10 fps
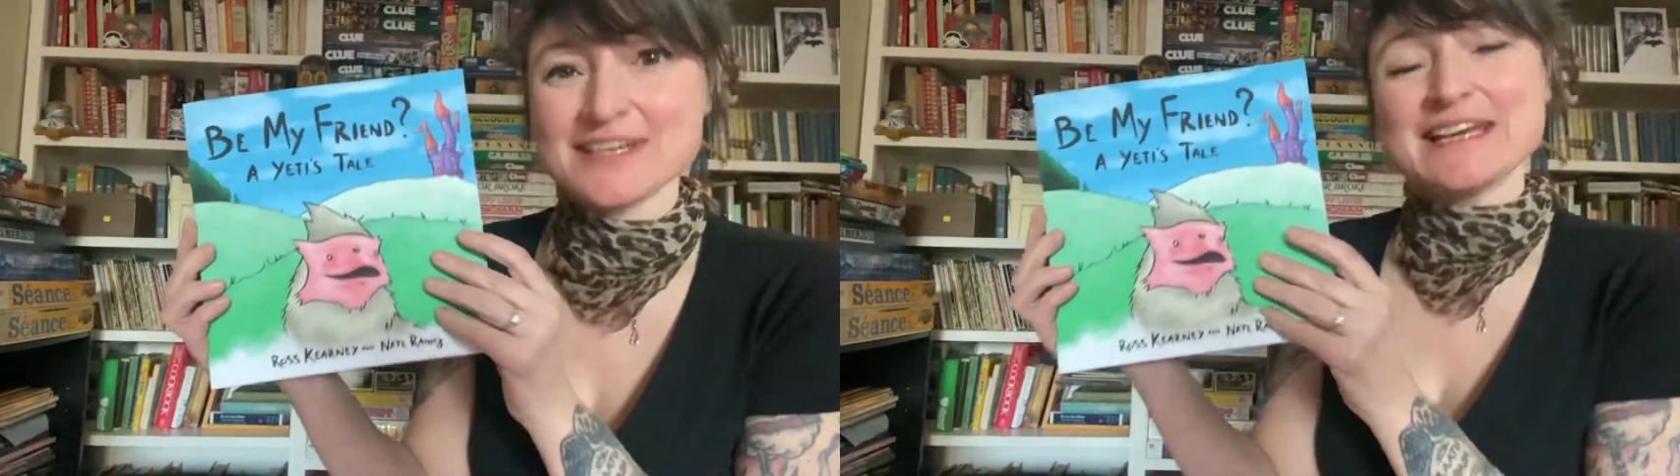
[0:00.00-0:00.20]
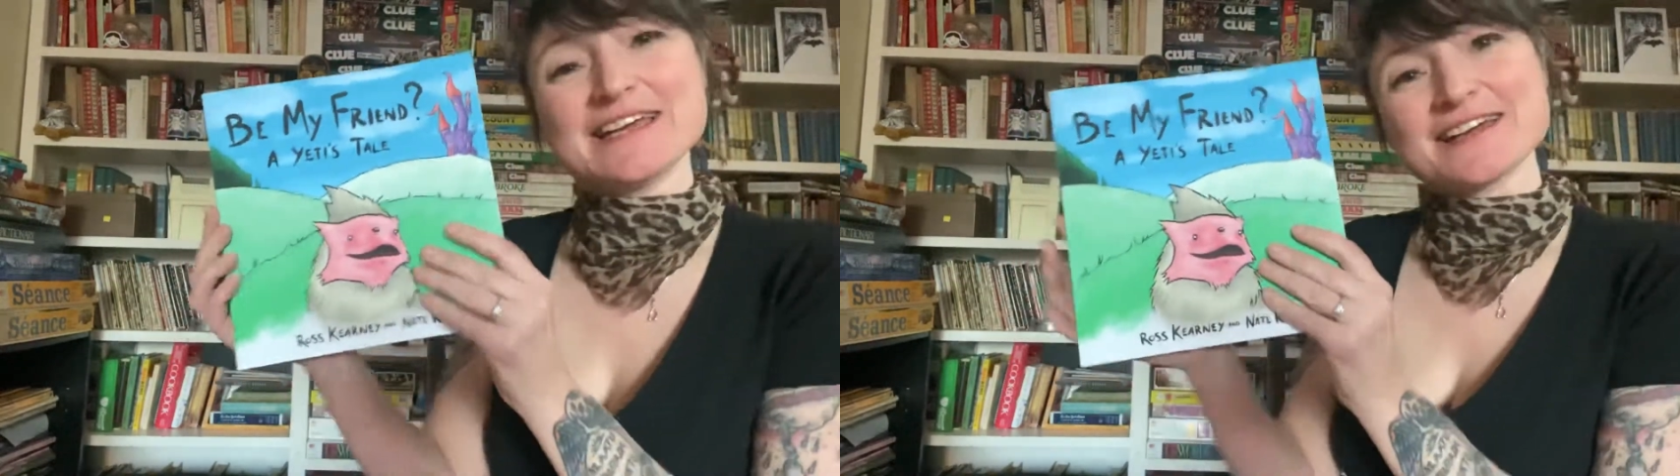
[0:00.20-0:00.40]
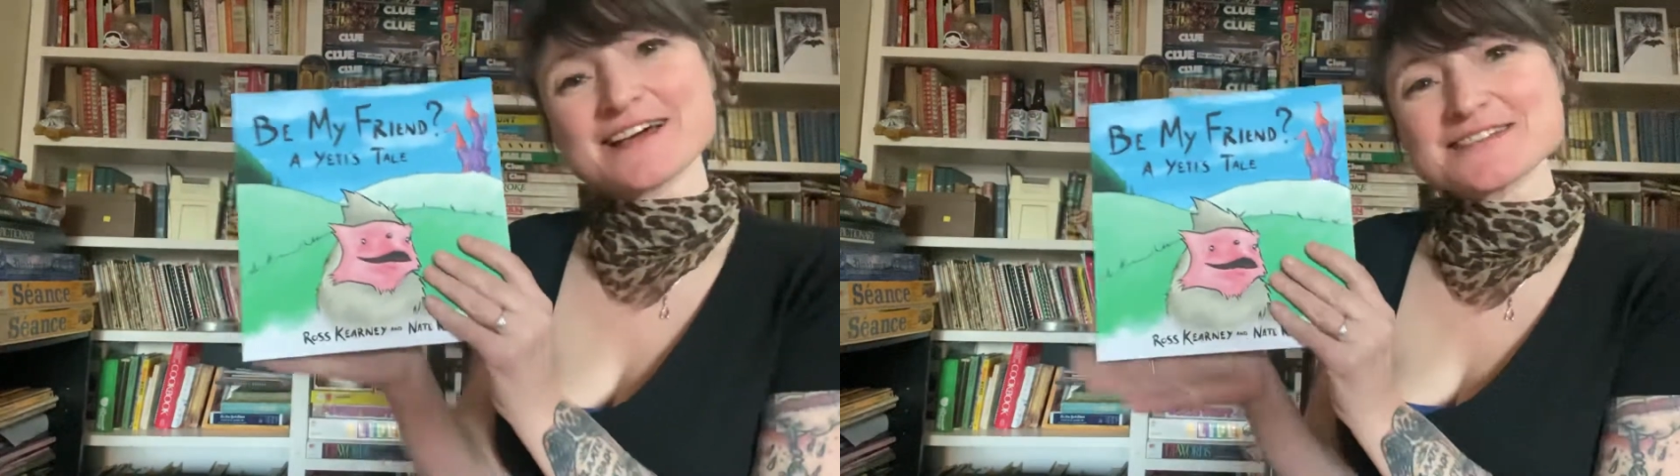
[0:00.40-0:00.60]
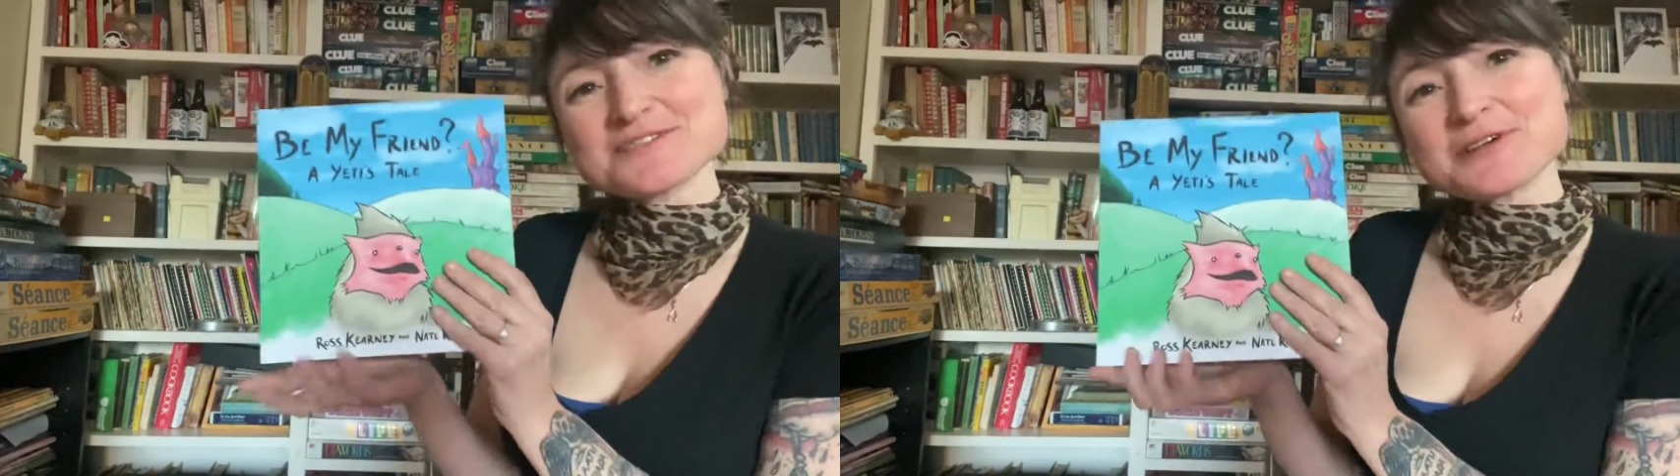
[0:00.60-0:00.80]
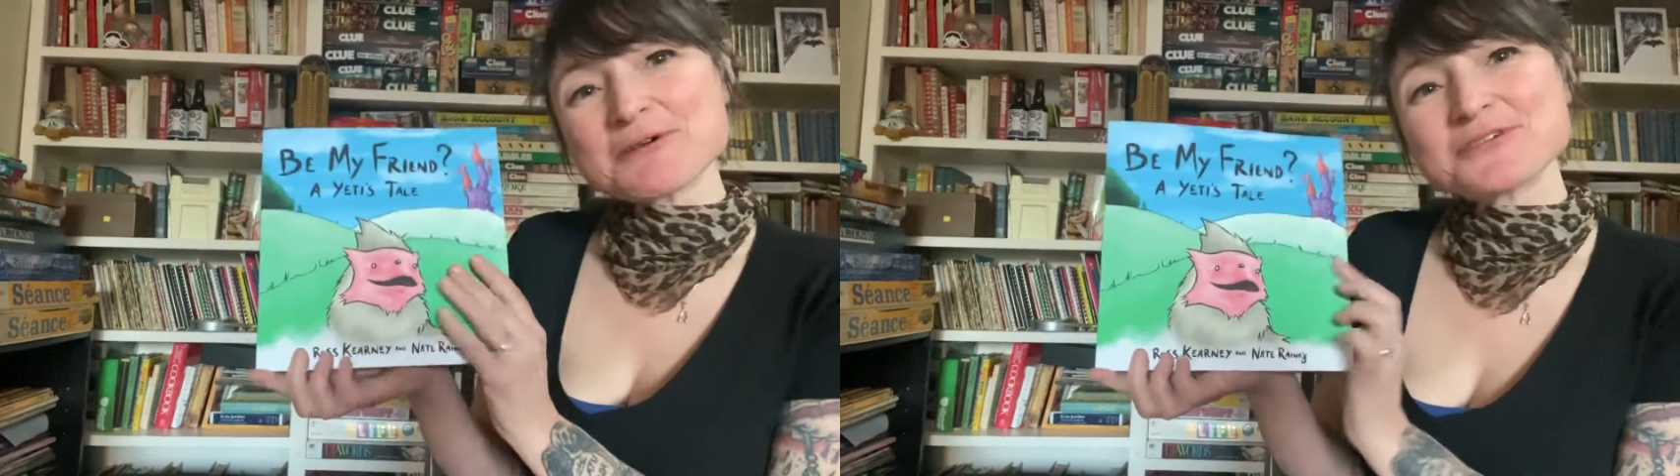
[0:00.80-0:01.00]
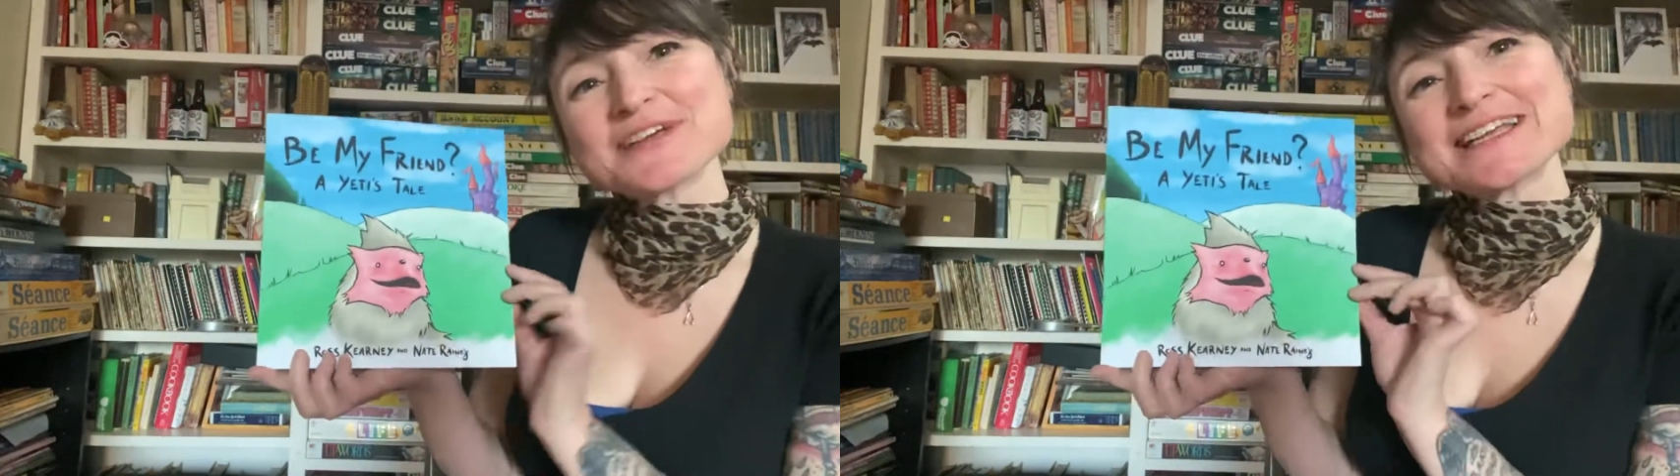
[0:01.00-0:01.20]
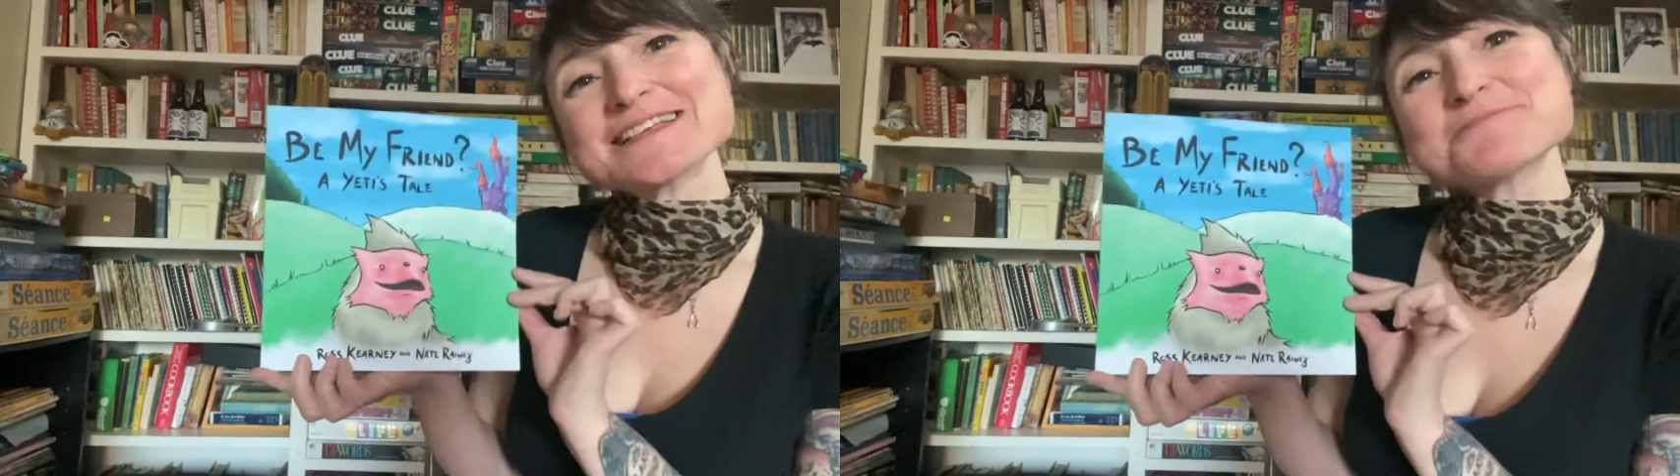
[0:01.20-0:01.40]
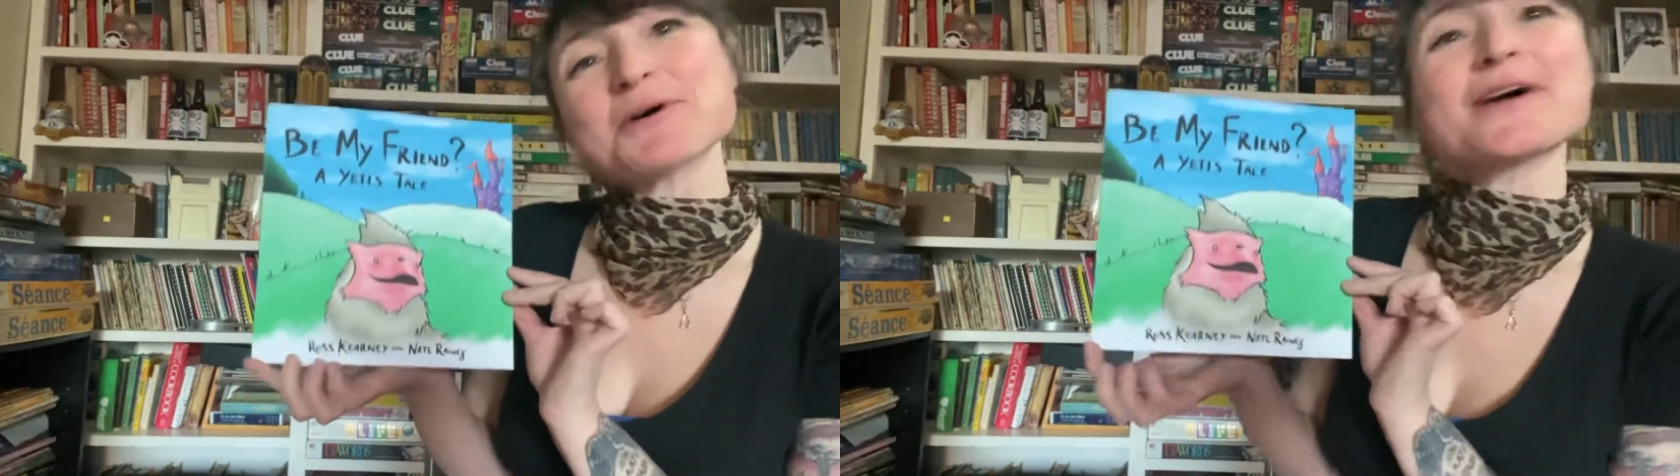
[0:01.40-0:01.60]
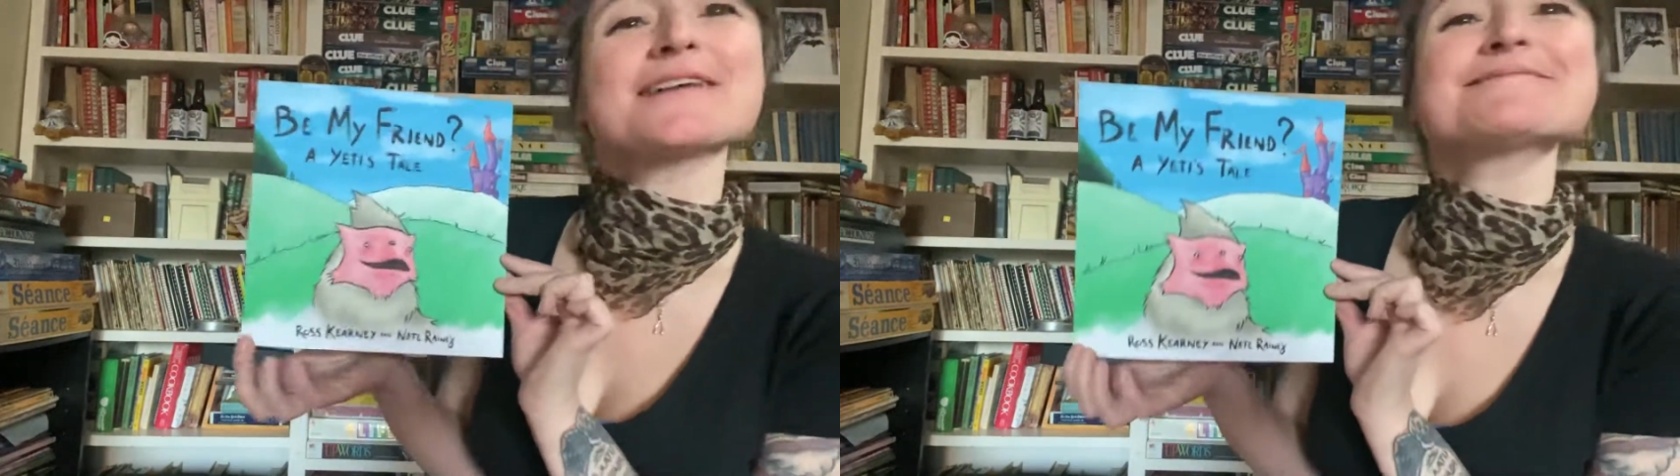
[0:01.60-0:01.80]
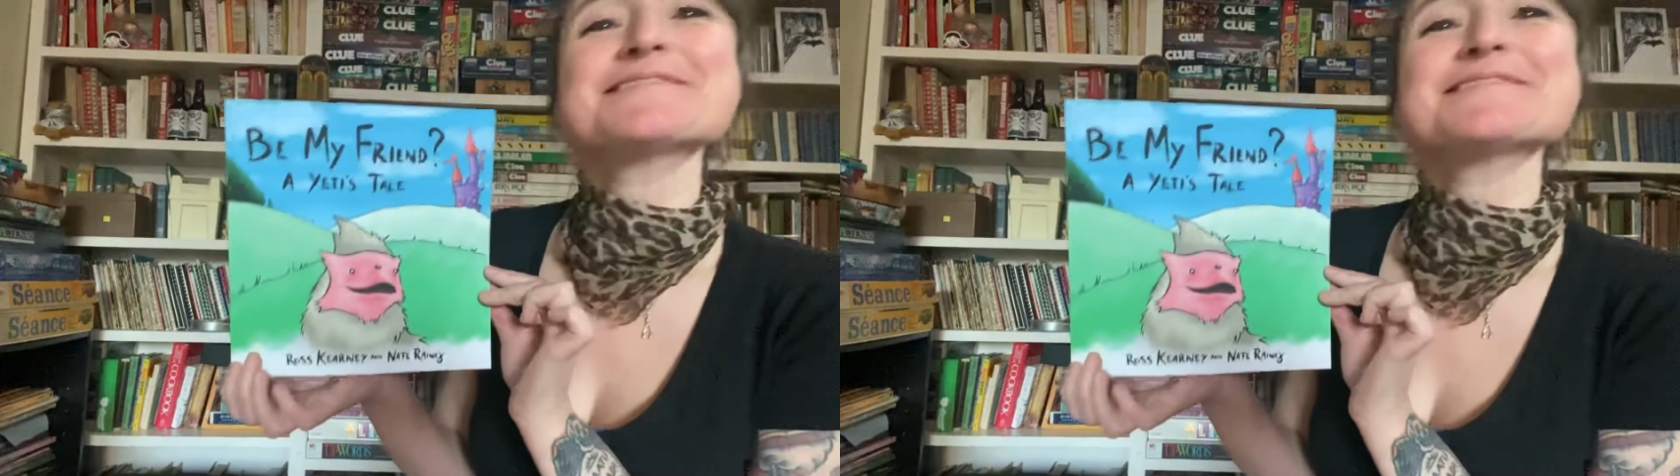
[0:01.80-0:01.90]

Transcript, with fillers: he asked if I would read his book.